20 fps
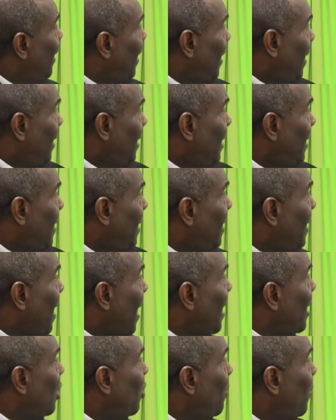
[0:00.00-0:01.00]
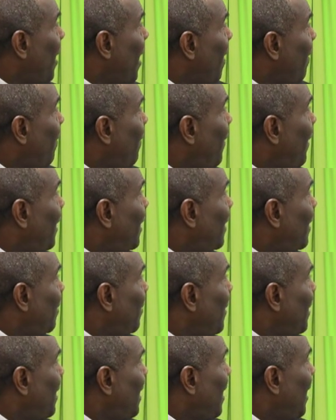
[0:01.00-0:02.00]
this is the challenge we have faced,
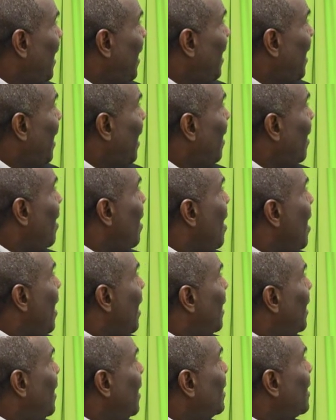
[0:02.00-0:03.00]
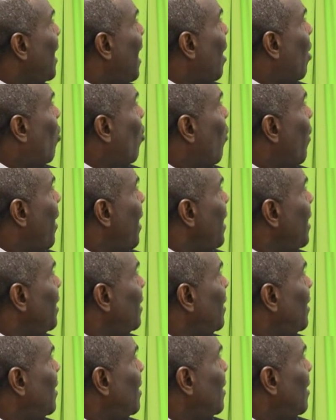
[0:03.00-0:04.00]
we're seeing here. These are
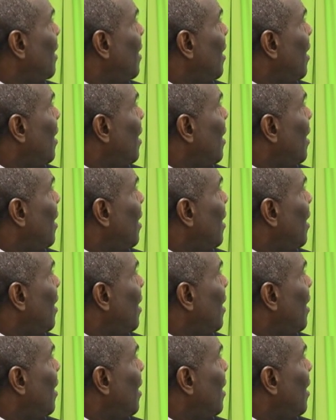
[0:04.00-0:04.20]
groins.